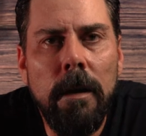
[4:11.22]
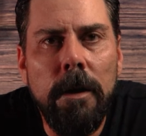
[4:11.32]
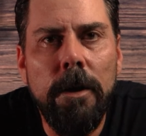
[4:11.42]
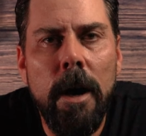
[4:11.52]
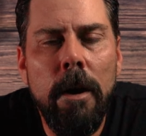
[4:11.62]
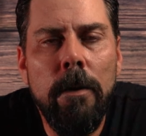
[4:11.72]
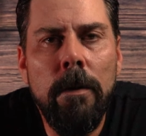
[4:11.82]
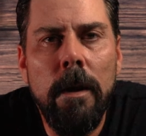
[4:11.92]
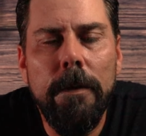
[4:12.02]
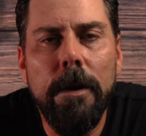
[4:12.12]
You
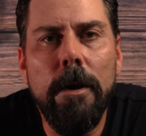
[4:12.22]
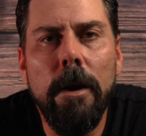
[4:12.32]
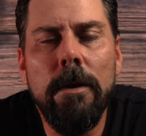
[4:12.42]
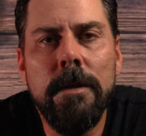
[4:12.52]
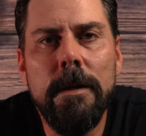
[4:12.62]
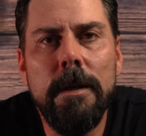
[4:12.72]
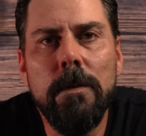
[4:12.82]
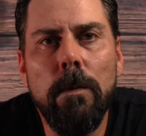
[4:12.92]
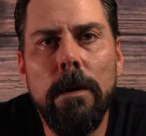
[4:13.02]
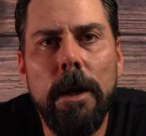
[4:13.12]
know, the girls in
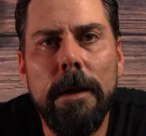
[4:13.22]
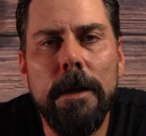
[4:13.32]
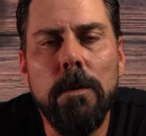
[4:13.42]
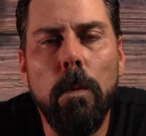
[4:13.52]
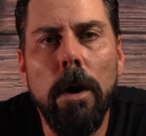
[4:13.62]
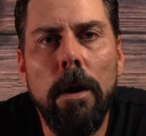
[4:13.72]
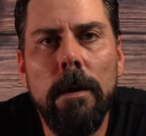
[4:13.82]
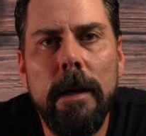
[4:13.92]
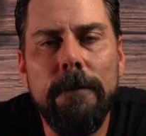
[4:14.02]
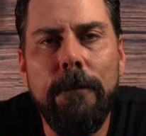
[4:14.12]
this in this
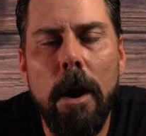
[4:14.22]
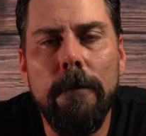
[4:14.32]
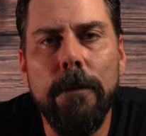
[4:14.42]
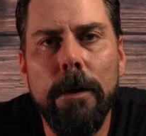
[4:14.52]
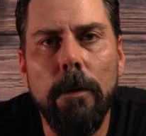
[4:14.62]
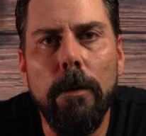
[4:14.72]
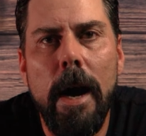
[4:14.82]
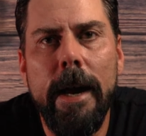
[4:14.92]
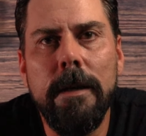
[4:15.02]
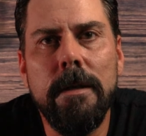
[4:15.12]
world have fought for their
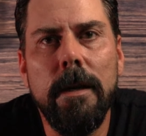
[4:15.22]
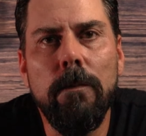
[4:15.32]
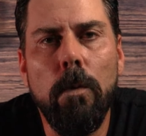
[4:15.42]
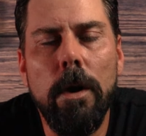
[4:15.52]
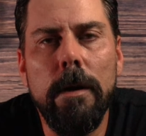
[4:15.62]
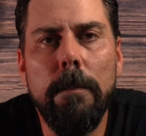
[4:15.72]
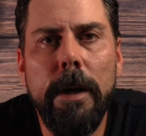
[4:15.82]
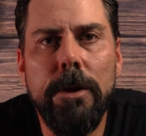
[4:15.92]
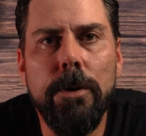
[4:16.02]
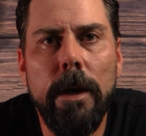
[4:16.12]
rights and wanted to
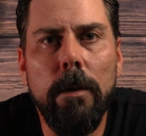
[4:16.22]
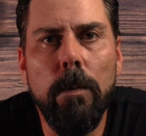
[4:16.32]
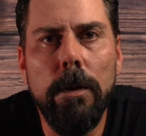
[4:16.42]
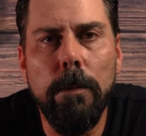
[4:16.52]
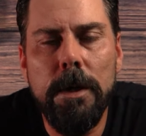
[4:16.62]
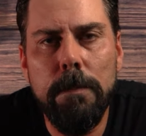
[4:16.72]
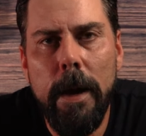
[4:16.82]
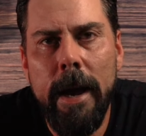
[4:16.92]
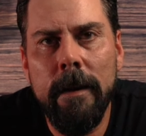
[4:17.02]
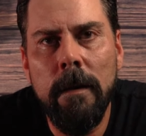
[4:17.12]
be treated with
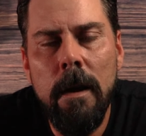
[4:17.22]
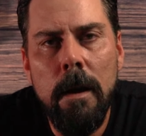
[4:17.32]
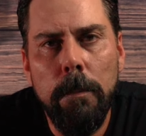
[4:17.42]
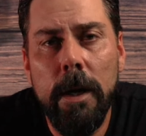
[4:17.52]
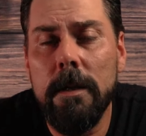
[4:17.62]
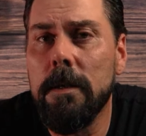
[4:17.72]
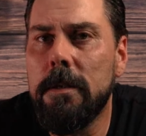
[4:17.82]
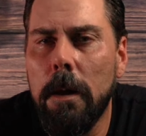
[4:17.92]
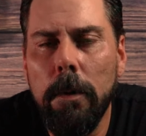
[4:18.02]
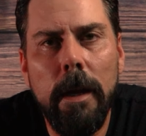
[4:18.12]
respect, but it's a
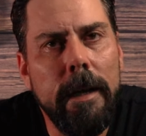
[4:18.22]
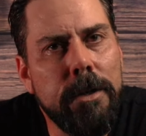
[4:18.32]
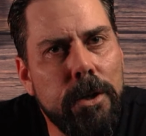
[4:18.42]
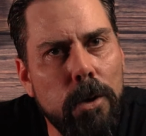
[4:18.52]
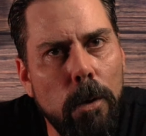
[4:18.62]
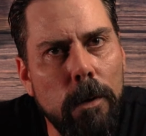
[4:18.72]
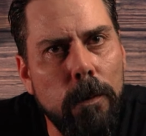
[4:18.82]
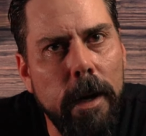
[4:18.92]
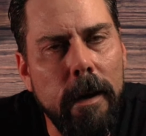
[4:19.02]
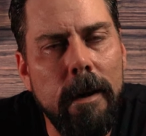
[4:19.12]
double-edged sword
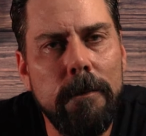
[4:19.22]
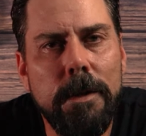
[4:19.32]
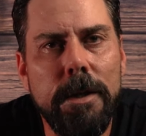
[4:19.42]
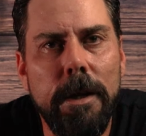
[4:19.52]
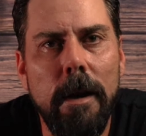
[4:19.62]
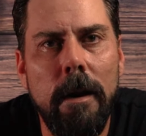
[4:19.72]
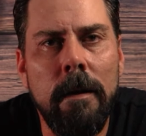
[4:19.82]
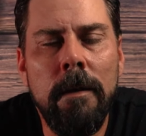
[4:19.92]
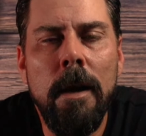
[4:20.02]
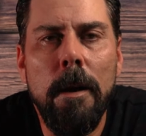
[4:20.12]
when it comes to
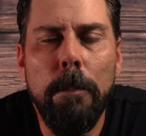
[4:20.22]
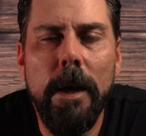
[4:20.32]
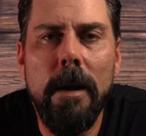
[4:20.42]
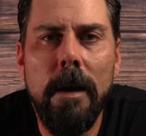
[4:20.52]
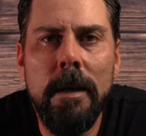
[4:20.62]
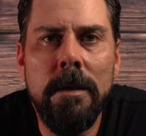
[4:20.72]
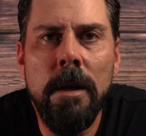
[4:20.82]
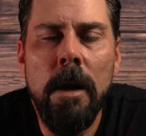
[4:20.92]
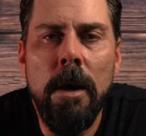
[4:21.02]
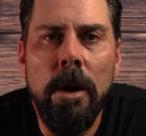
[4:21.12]
y'all, because